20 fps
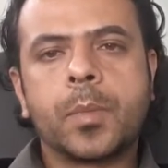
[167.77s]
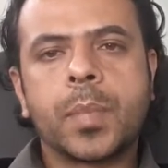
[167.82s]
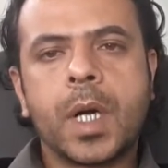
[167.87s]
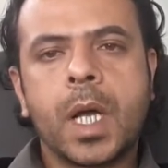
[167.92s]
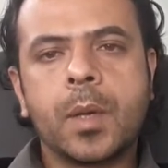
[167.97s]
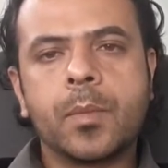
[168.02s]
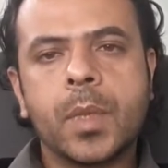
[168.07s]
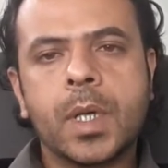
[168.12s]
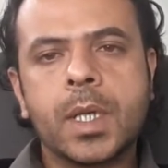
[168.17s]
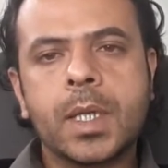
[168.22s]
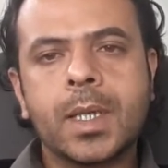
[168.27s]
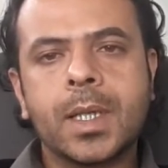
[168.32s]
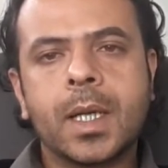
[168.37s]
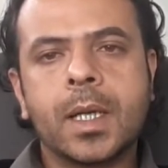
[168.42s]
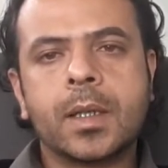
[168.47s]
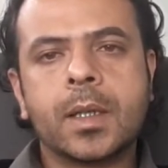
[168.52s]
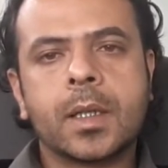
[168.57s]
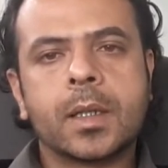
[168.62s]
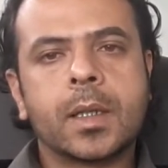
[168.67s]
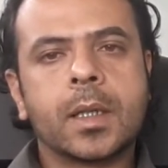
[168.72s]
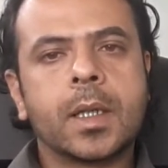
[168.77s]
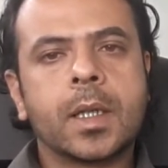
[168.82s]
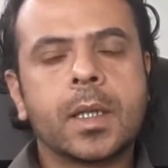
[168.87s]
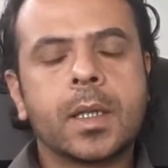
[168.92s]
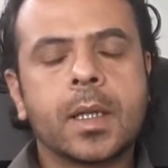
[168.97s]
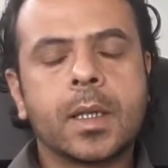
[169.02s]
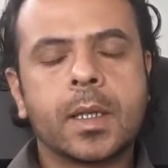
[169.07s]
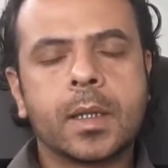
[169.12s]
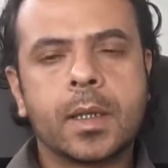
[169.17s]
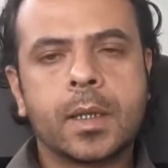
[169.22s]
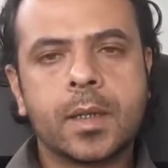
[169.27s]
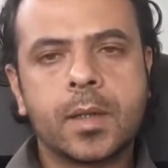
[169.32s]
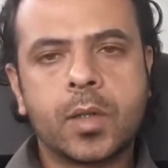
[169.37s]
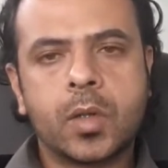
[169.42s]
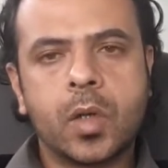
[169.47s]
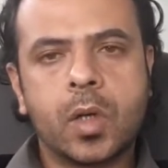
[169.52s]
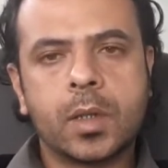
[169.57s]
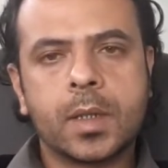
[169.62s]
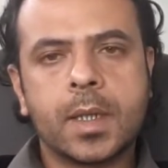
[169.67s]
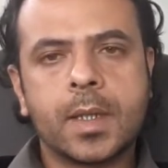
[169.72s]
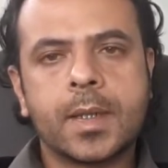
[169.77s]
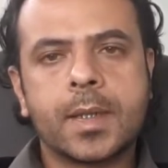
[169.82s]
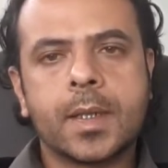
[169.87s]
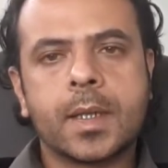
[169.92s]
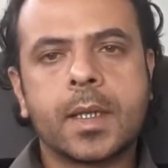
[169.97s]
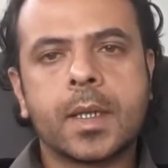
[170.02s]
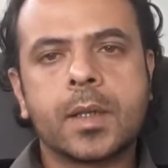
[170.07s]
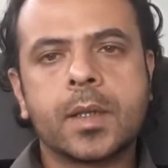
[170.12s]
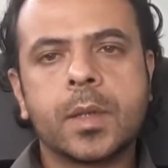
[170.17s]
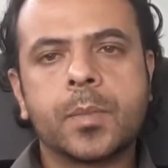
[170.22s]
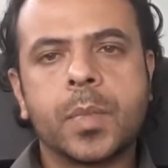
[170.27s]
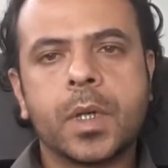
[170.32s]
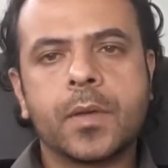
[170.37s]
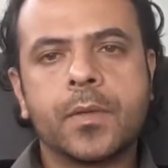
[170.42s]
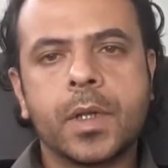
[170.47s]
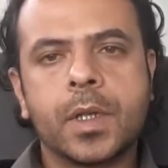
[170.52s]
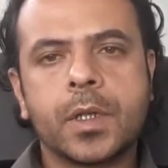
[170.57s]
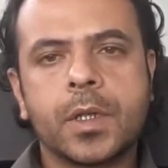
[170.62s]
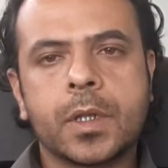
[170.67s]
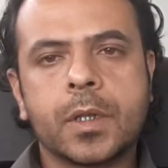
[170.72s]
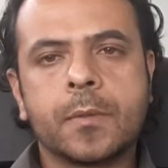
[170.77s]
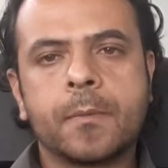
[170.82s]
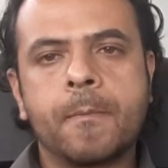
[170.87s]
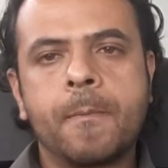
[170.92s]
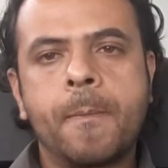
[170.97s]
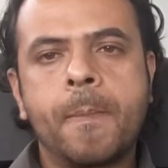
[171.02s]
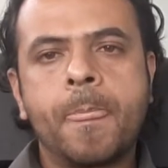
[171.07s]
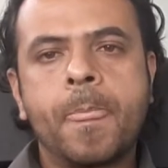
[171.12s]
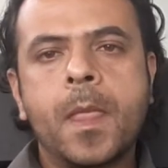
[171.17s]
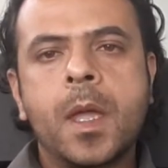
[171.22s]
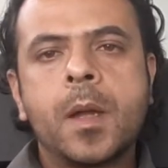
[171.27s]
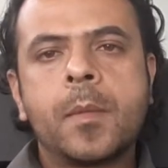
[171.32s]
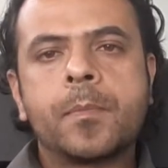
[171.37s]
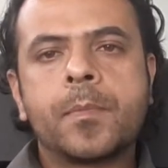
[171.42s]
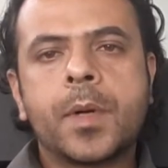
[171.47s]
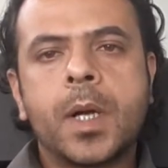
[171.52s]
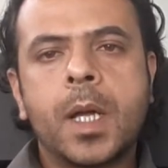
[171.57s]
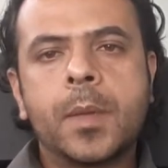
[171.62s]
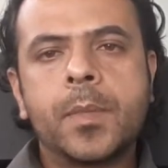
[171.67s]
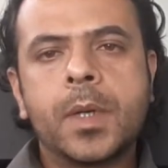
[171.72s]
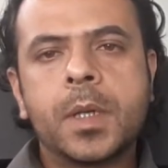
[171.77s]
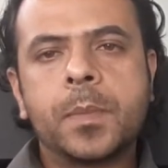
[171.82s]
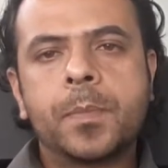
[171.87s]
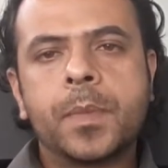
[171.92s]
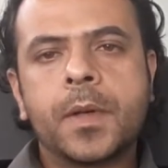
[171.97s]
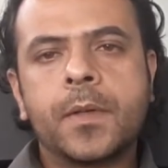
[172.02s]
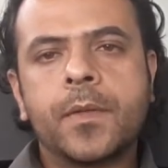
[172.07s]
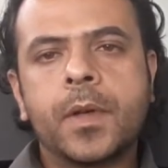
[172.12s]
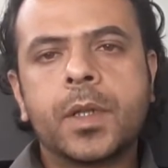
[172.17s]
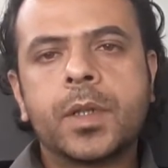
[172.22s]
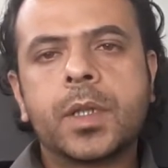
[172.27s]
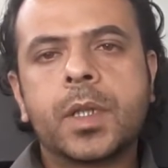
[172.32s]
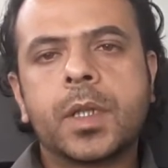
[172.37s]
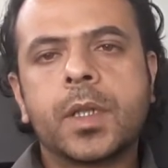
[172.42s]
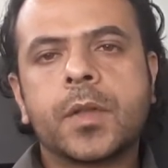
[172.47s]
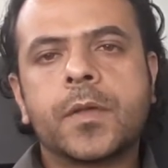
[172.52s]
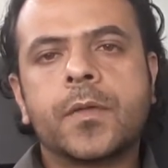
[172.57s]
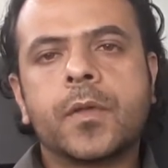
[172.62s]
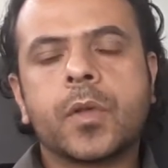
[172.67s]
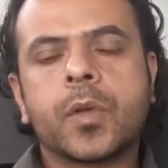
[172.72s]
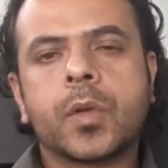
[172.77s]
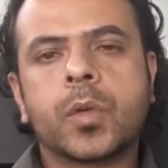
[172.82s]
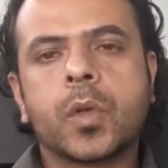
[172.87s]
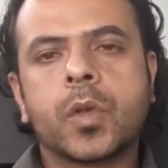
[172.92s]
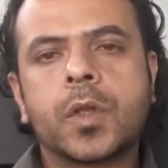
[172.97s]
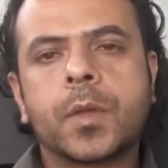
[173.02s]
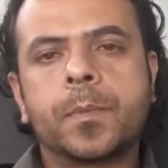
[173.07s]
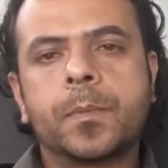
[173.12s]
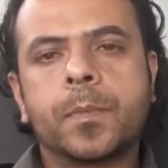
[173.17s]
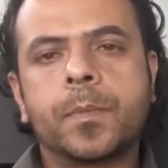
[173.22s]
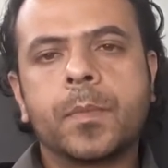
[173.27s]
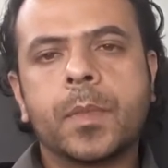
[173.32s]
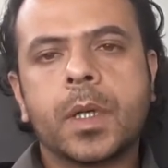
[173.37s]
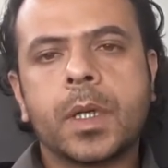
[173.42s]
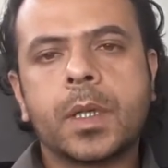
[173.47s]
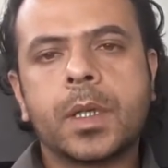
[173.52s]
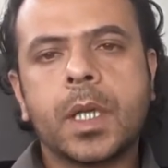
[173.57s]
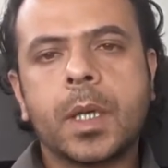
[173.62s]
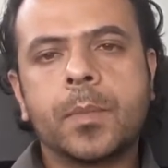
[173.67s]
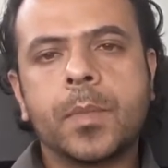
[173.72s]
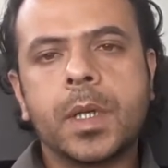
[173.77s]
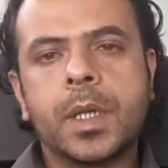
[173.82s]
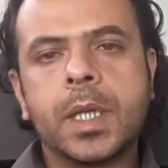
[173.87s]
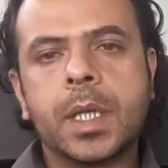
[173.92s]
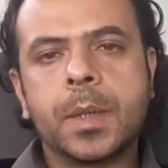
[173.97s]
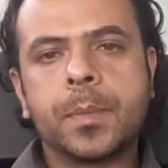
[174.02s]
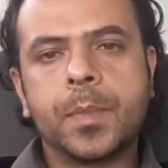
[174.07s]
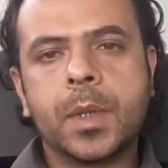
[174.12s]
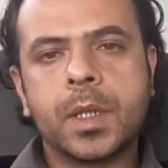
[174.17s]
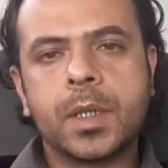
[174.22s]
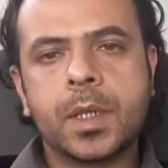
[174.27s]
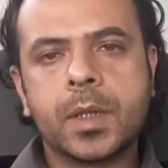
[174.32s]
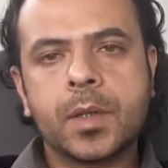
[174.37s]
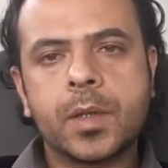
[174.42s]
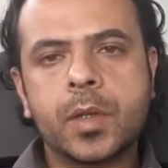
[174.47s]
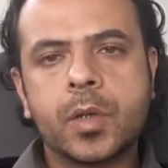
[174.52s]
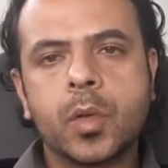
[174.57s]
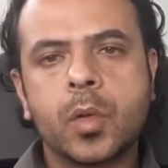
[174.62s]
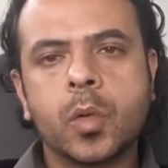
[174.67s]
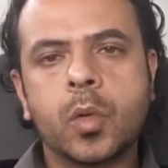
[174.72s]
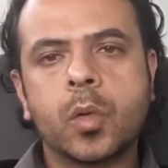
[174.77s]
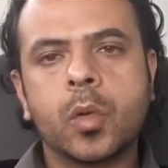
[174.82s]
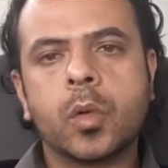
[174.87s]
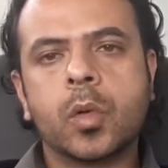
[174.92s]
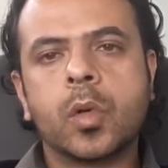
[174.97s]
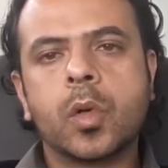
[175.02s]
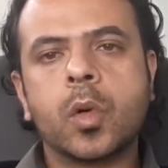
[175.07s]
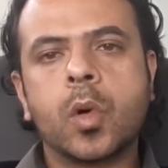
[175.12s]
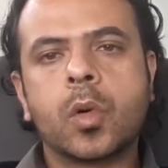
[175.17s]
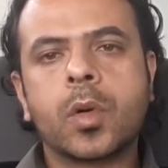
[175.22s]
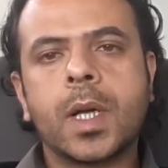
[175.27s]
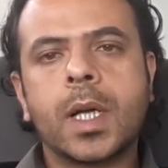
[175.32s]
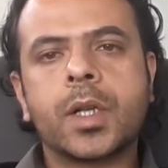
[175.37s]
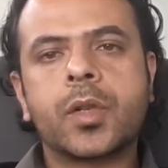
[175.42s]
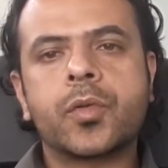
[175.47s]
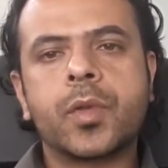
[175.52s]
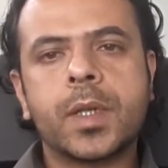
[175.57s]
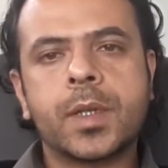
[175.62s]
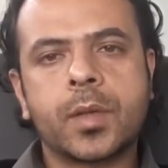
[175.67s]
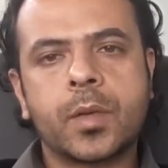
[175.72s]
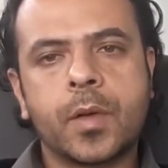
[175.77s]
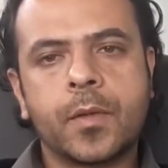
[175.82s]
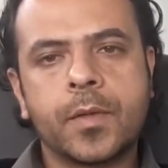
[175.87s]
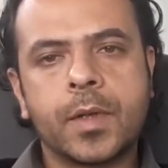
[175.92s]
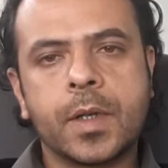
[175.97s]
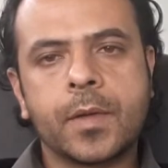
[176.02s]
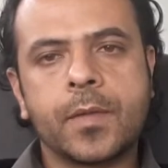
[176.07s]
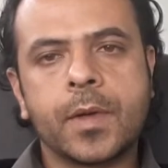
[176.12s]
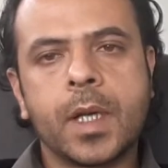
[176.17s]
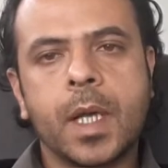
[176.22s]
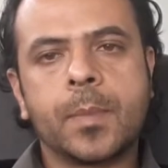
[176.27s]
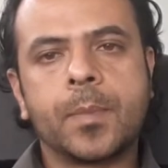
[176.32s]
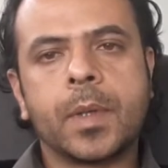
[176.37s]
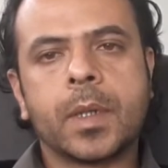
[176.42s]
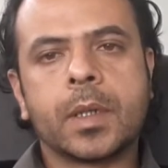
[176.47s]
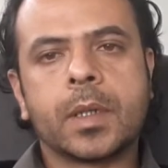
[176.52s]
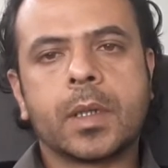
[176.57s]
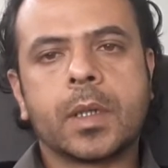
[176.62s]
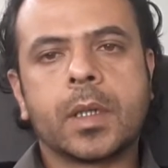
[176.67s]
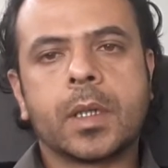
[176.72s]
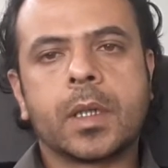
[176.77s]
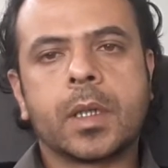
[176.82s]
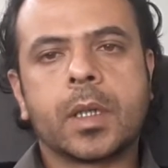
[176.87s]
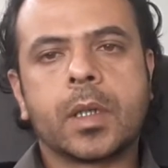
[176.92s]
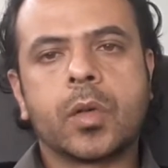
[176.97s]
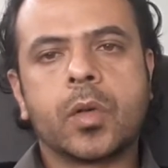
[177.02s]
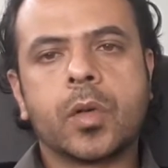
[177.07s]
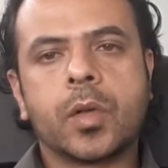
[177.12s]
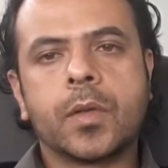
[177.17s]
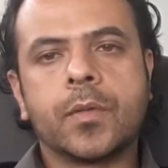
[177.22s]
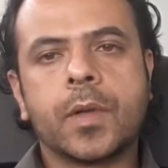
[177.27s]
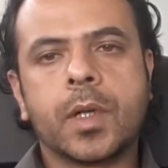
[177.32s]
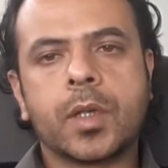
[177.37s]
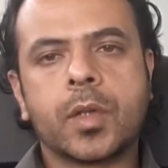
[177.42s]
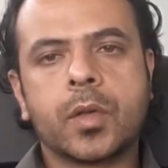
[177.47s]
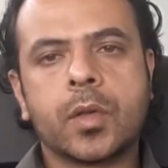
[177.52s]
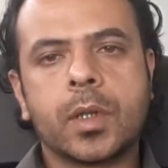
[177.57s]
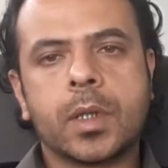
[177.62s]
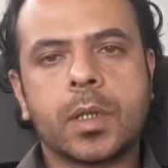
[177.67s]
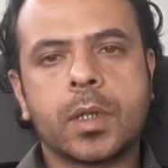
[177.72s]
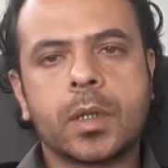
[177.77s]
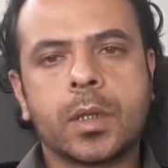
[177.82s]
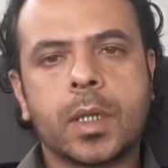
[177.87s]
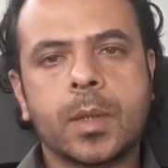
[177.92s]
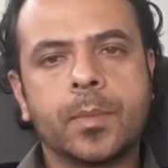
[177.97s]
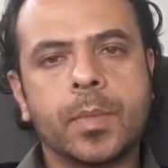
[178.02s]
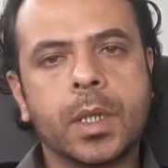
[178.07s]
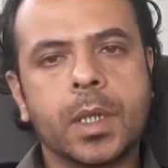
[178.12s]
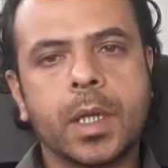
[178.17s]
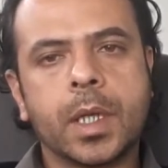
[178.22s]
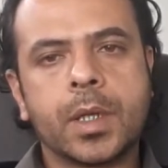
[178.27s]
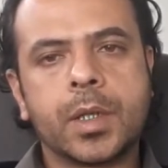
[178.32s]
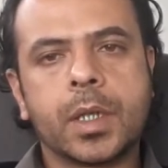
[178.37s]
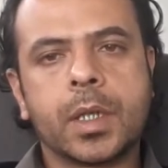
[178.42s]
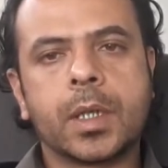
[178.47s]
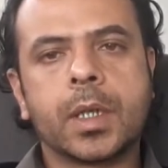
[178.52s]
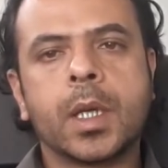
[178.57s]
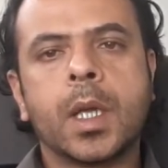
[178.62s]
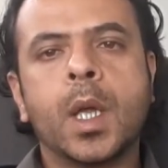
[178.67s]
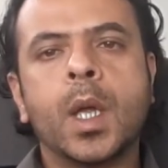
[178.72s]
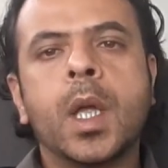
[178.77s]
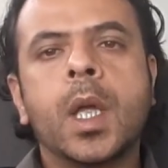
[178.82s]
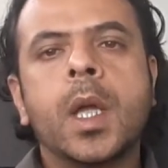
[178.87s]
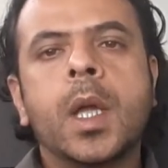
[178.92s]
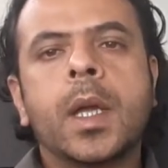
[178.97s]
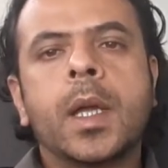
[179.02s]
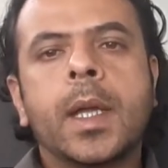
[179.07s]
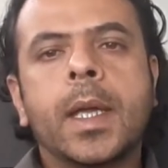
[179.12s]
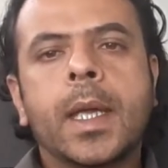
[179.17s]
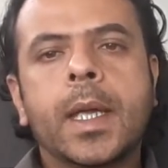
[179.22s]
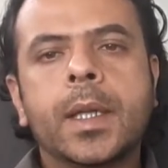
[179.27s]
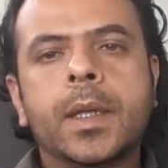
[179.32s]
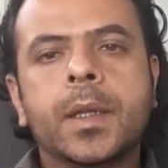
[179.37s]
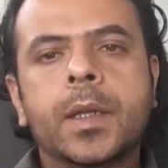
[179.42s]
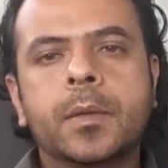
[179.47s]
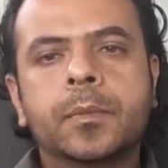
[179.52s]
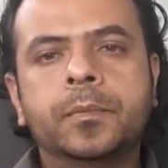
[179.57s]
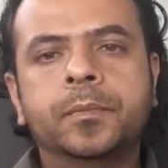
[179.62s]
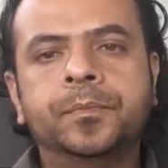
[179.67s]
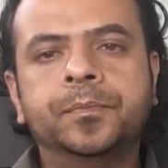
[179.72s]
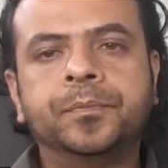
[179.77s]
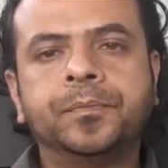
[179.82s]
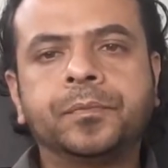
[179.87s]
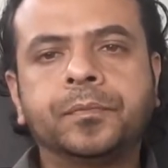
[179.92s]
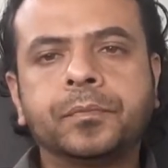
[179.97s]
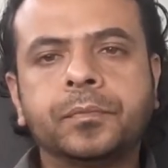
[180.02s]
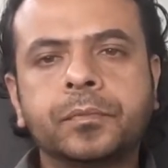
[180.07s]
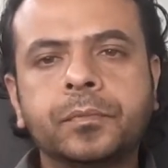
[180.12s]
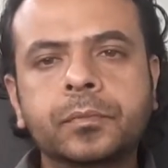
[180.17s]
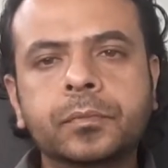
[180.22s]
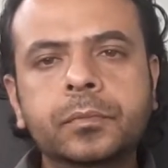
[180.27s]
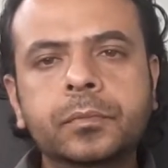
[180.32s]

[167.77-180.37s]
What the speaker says: primary and another is called secondary prevention. Primary prevention is for those diabetic patients who are at risk of developing cardiovascular complication. And